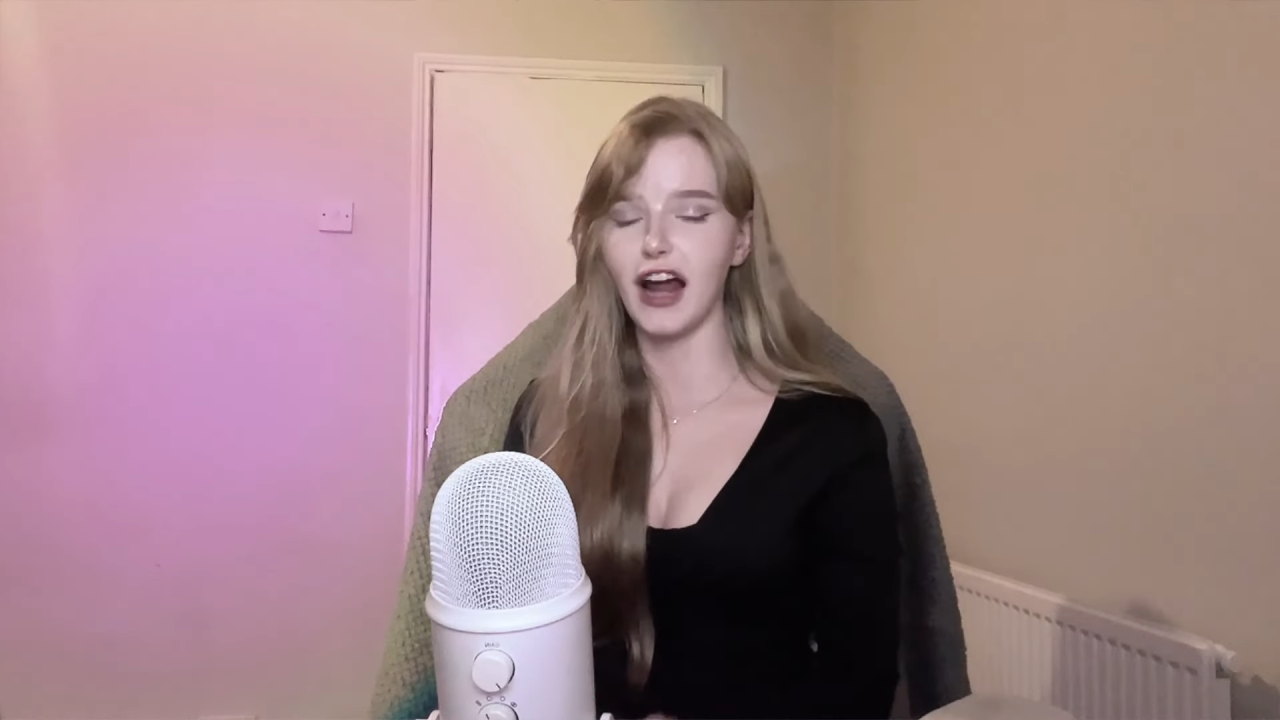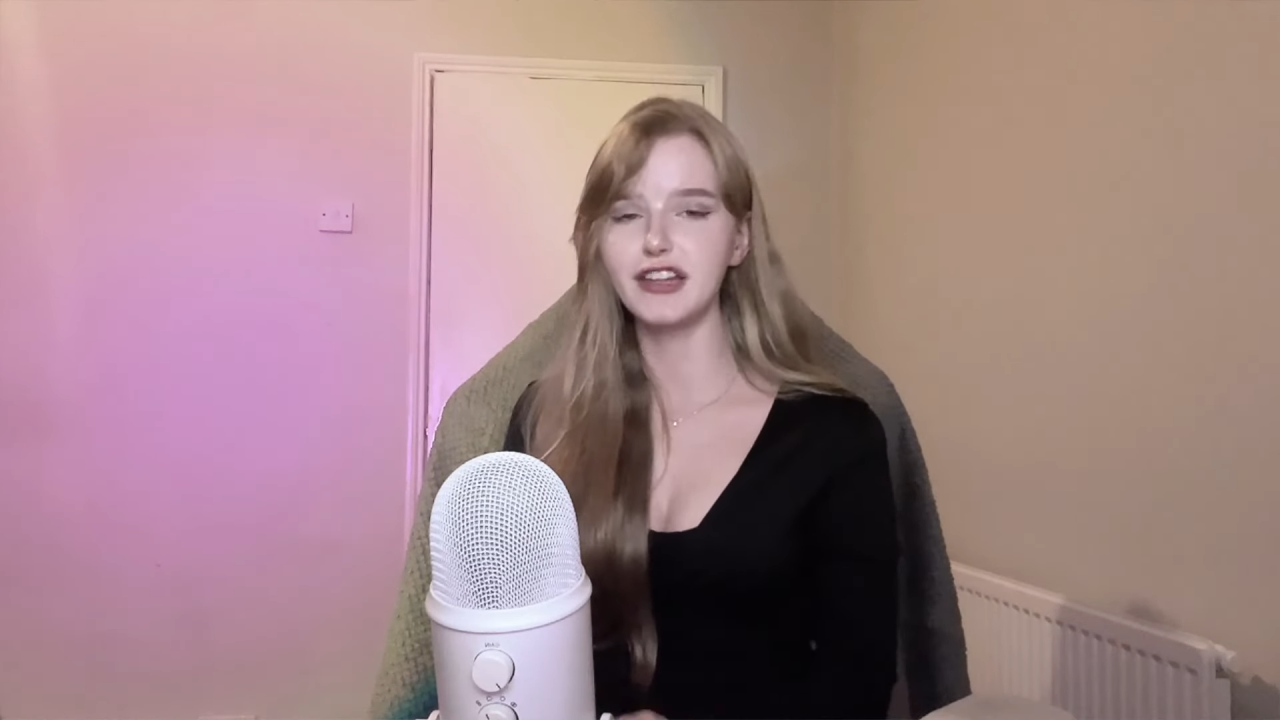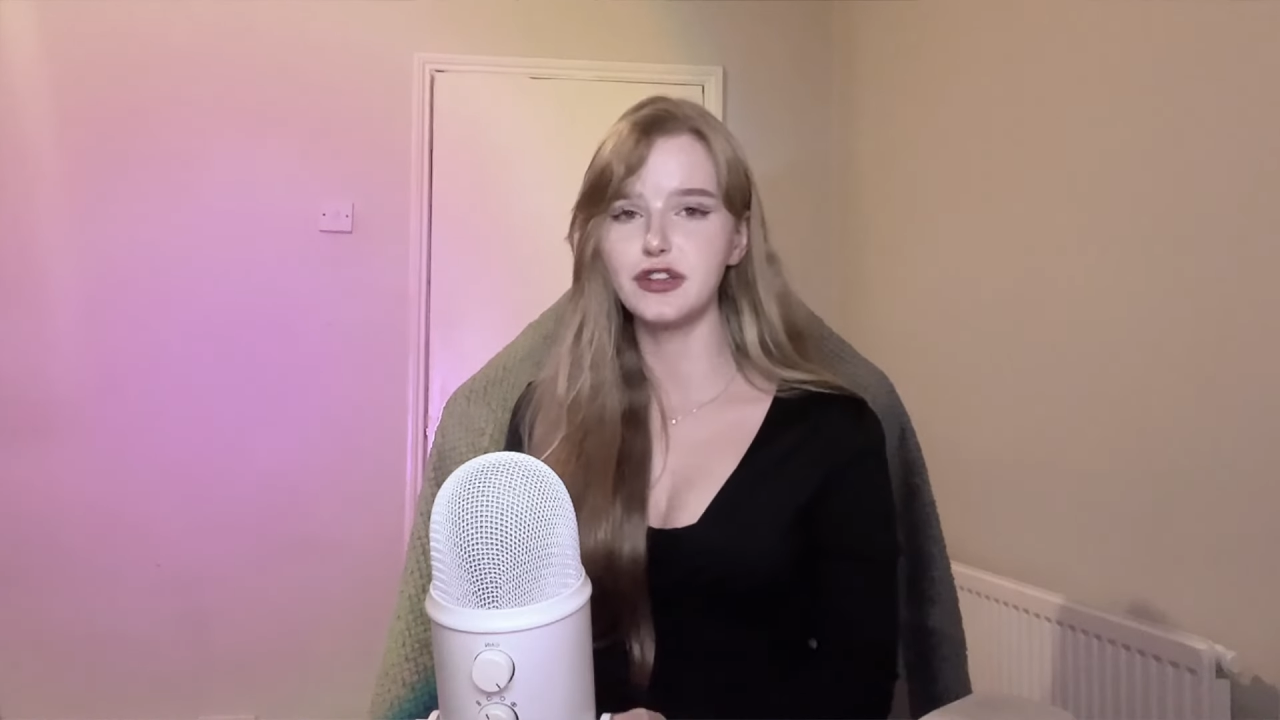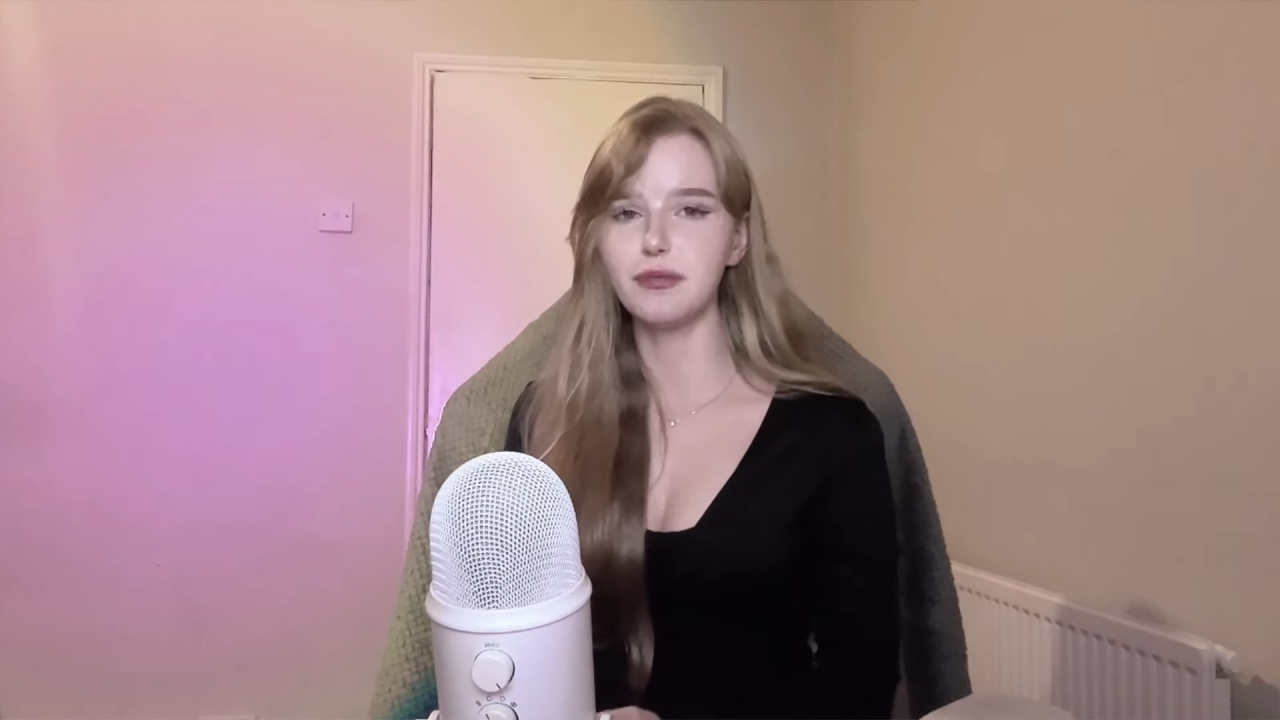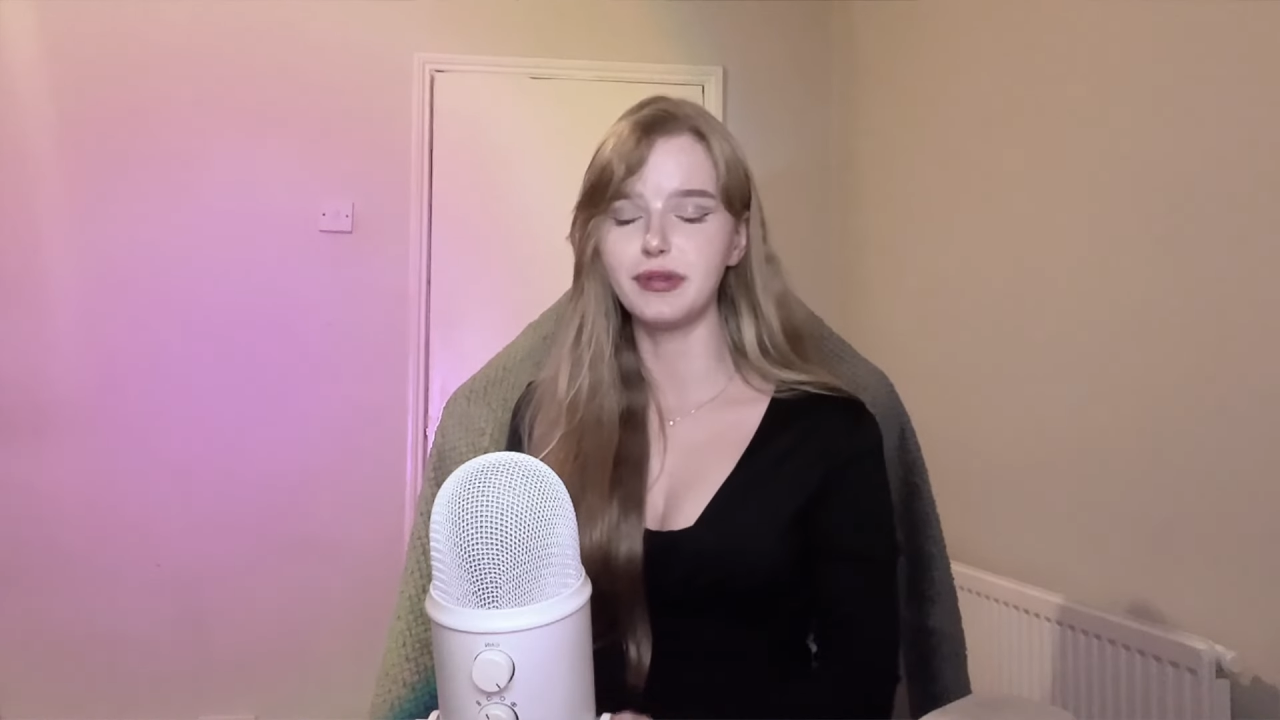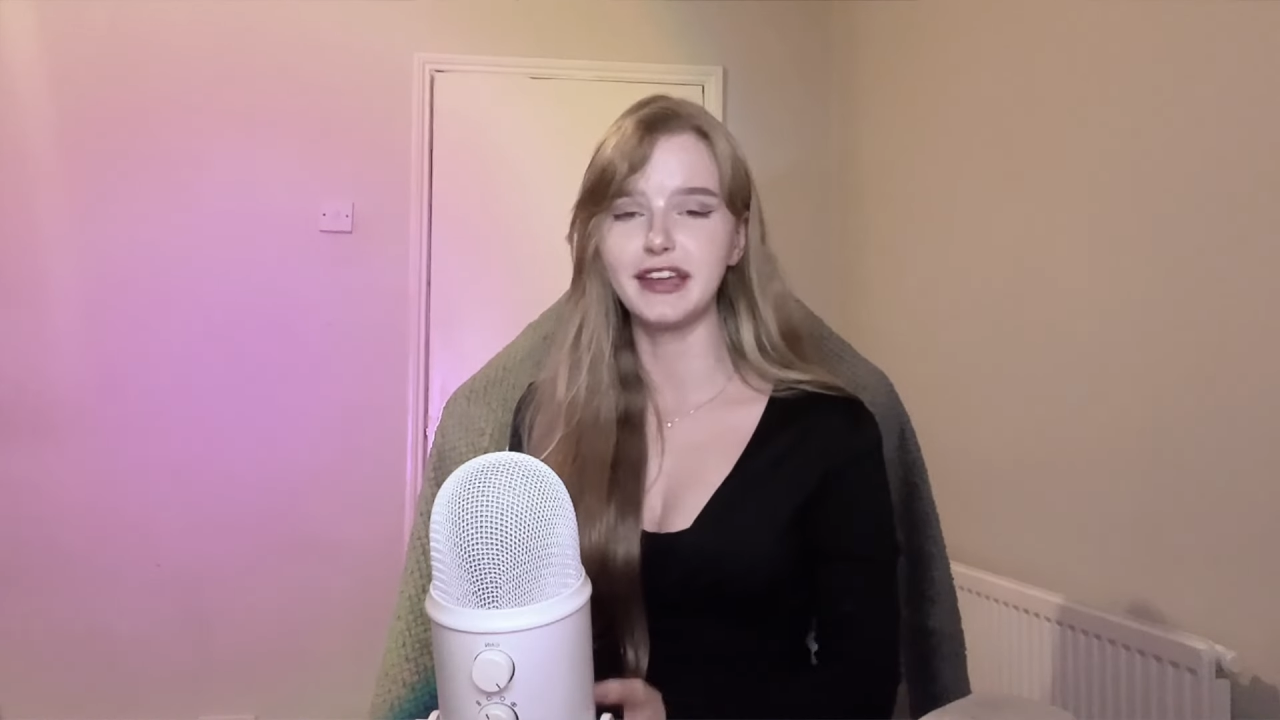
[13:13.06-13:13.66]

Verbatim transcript: random